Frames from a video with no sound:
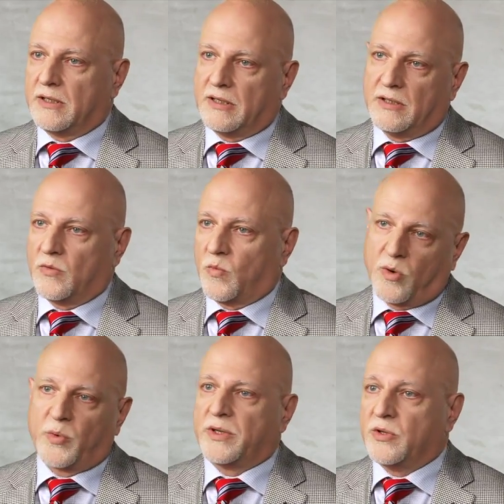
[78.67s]
in
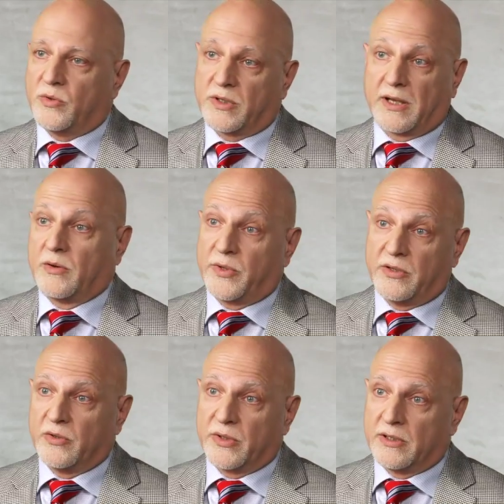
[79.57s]
what we do and how we
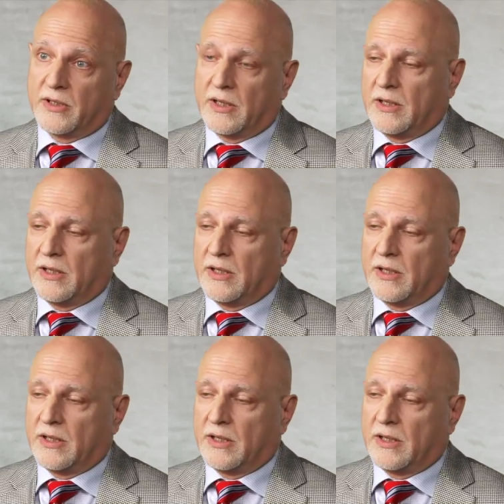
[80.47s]
do it.